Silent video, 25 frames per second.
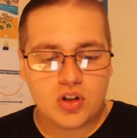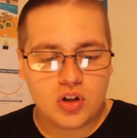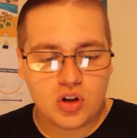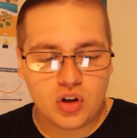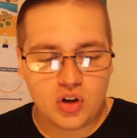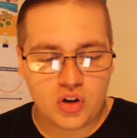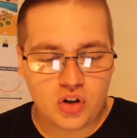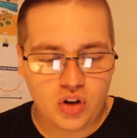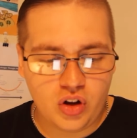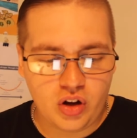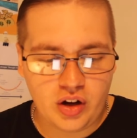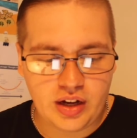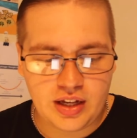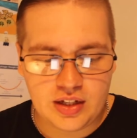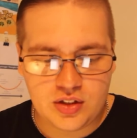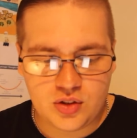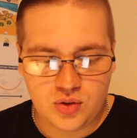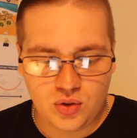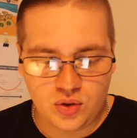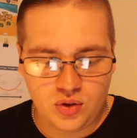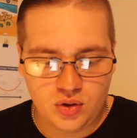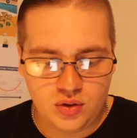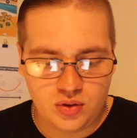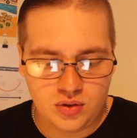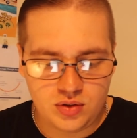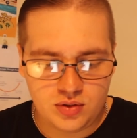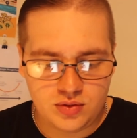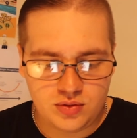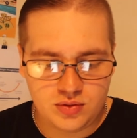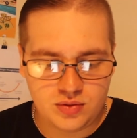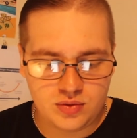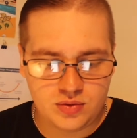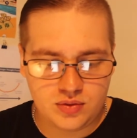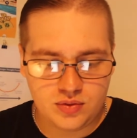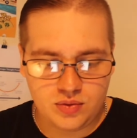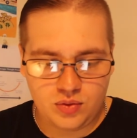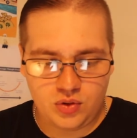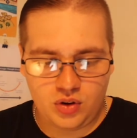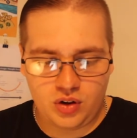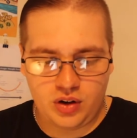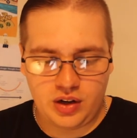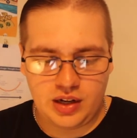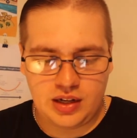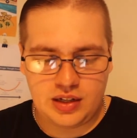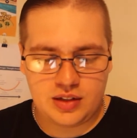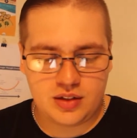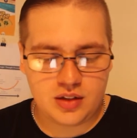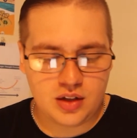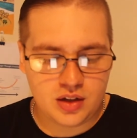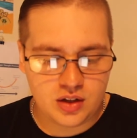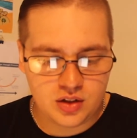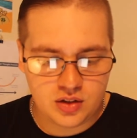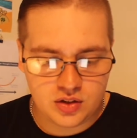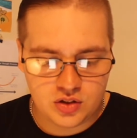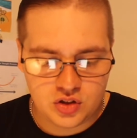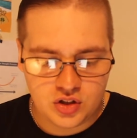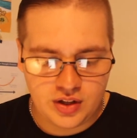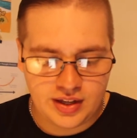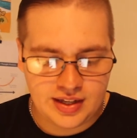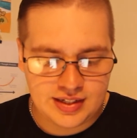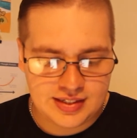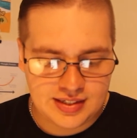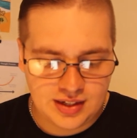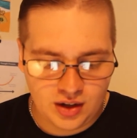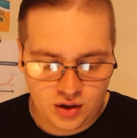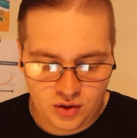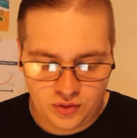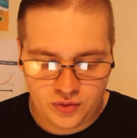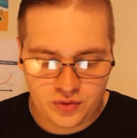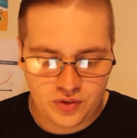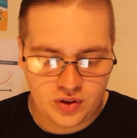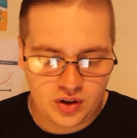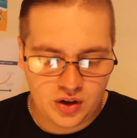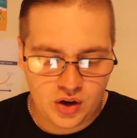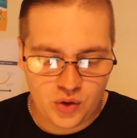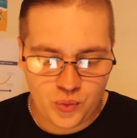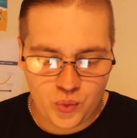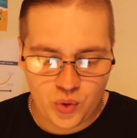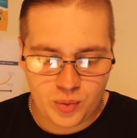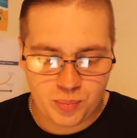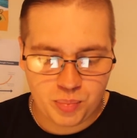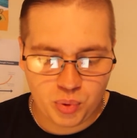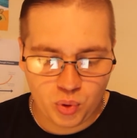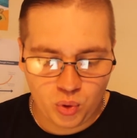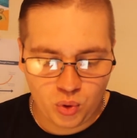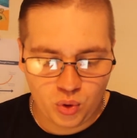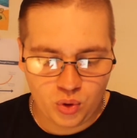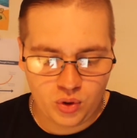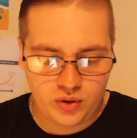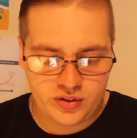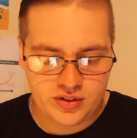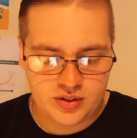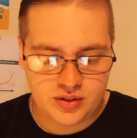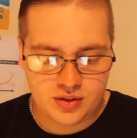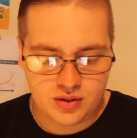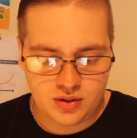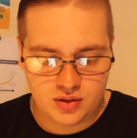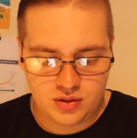Log it all. Right? Do yourself a report.